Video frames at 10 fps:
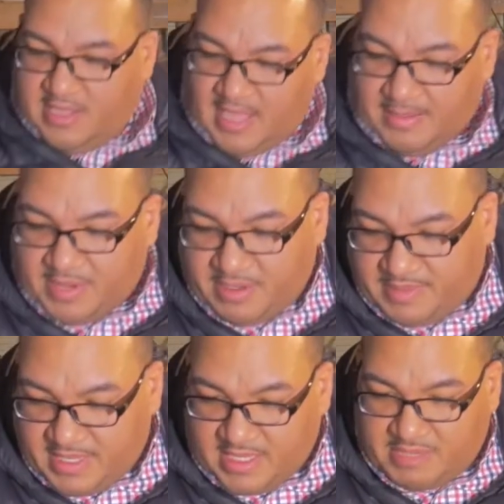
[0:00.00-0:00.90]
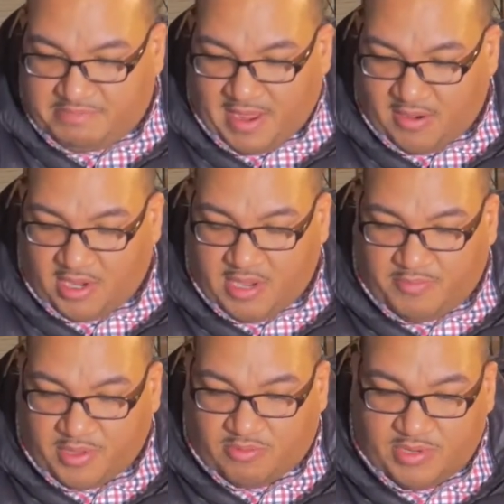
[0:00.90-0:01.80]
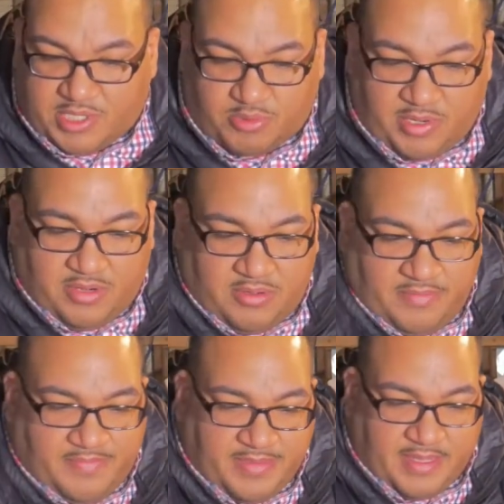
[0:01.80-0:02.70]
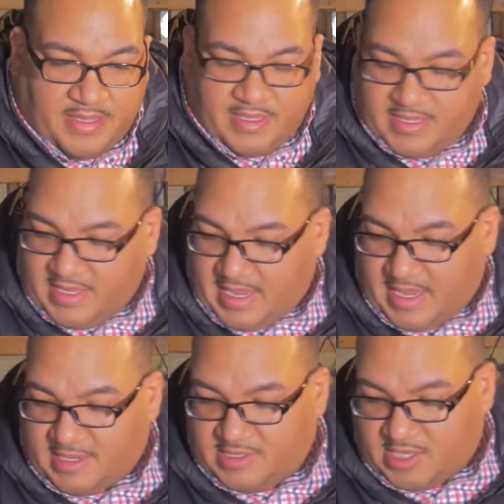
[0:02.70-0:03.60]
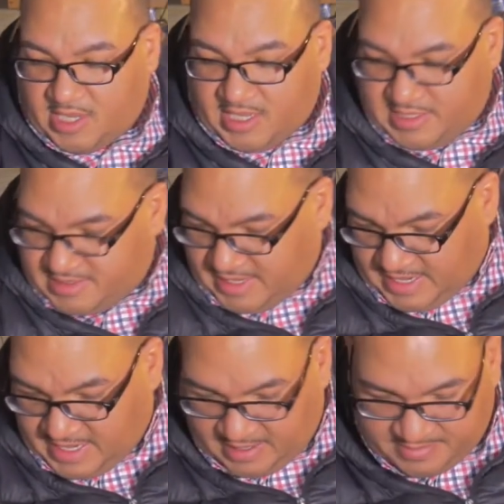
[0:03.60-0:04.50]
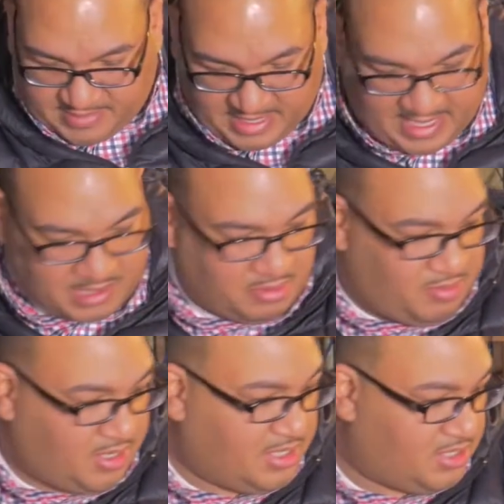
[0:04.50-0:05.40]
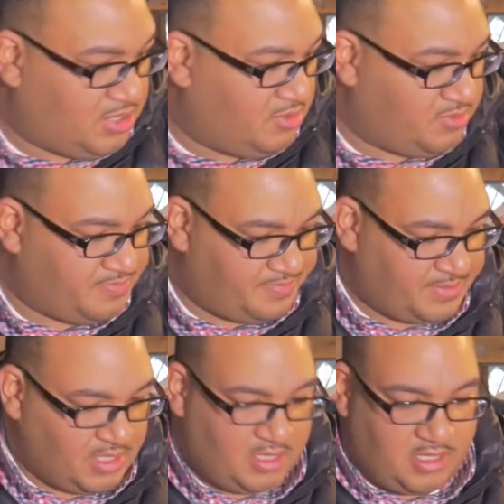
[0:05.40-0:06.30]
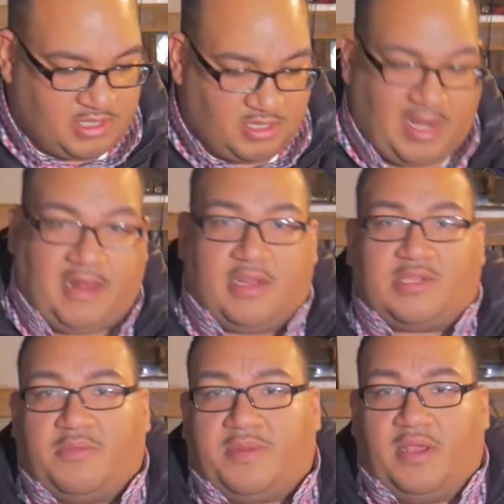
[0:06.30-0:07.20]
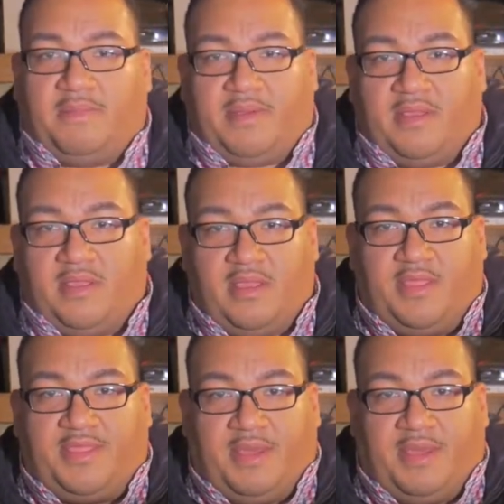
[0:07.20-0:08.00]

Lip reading: I'm gonna be pairing up with which reel. And yeah, and that's what we're gonna do. So now let's open up the